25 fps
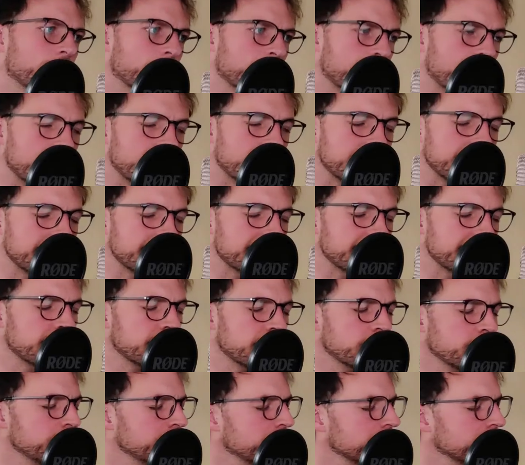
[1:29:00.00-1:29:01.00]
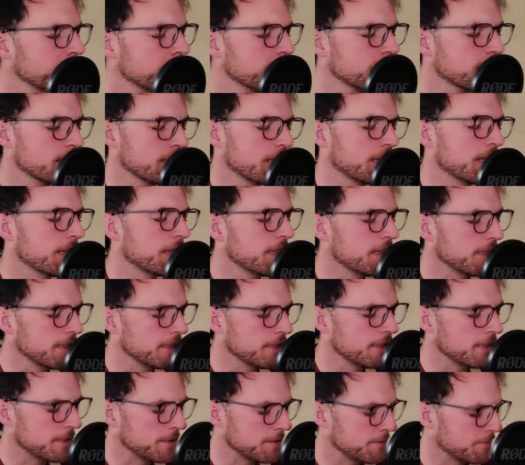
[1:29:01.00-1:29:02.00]
Lie down and
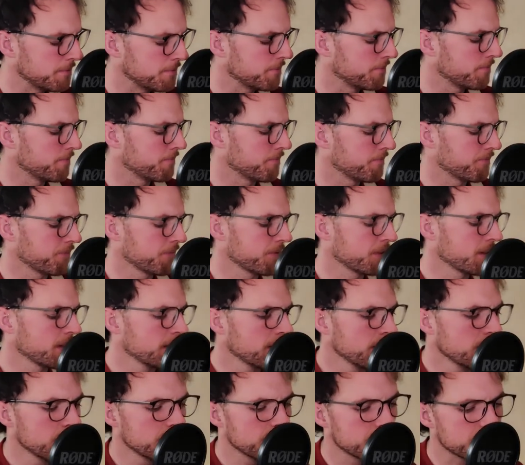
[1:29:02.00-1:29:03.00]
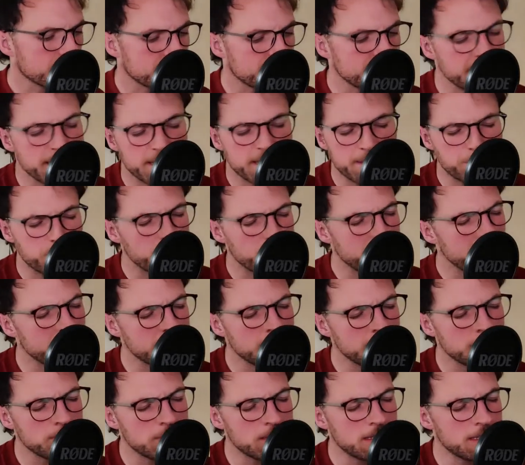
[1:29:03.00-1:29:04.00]
sleep. Sleep
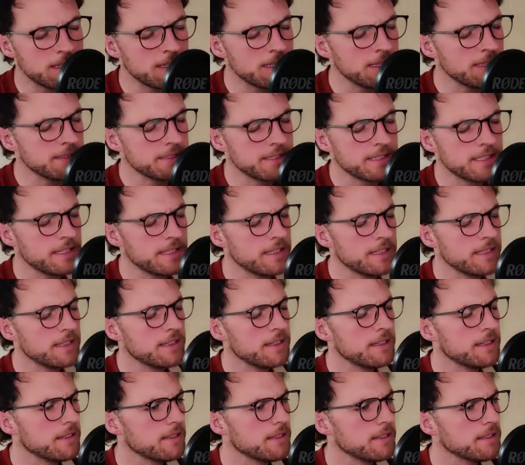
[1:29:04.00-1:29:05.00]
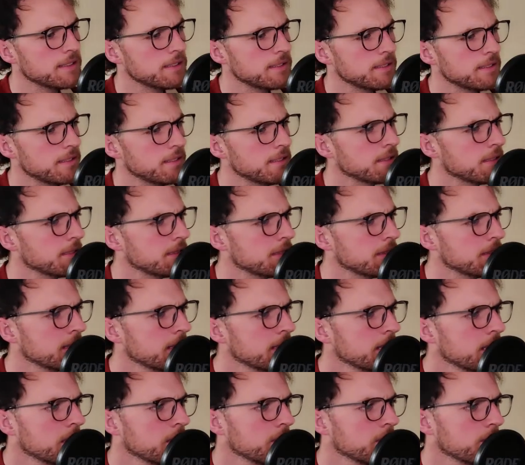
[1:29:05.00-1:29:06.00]
well, my darling.
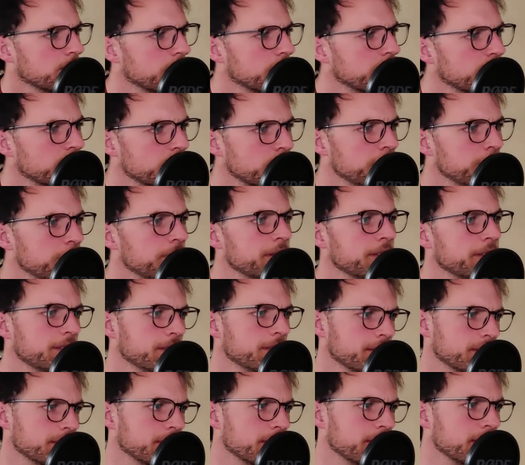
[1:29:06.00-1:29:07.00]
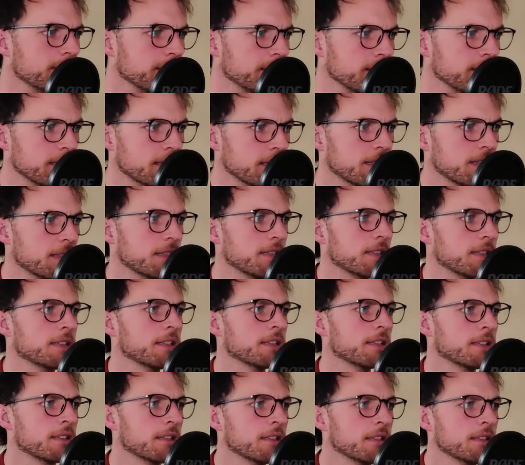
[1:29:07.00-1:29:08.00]
Blue is the eye
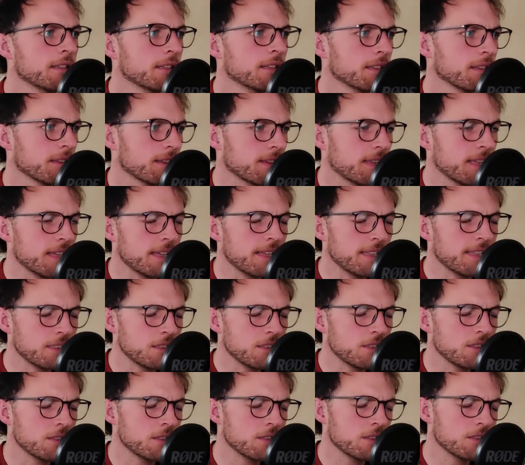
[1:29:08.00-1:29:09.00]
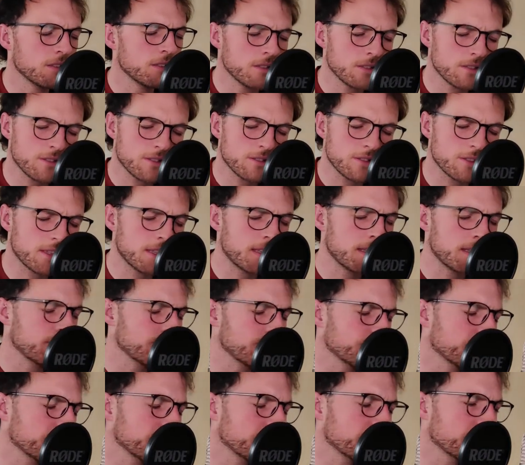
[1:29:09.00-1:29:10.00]
that looks
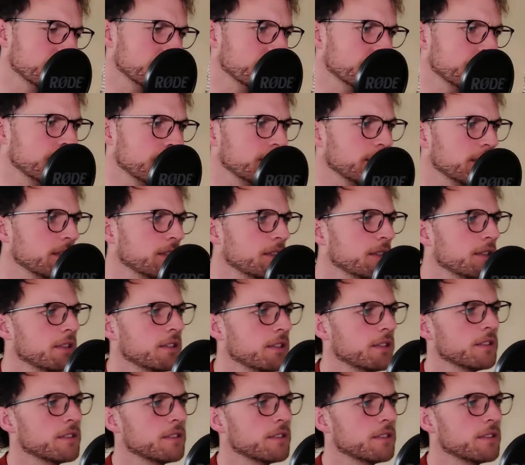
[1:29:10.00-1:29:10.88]
after thee.